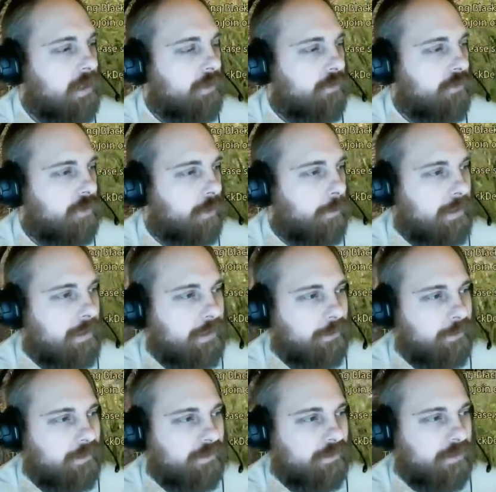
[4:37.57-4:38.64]
So here
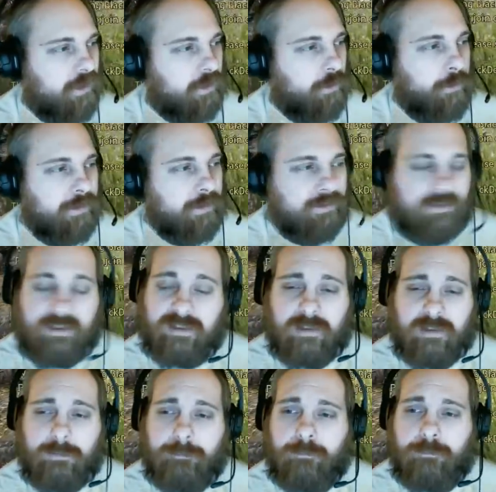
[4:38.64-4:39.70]
is the looting
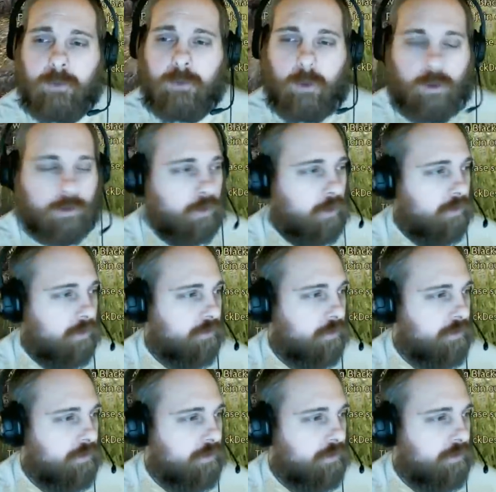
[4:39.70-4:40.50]
system on console.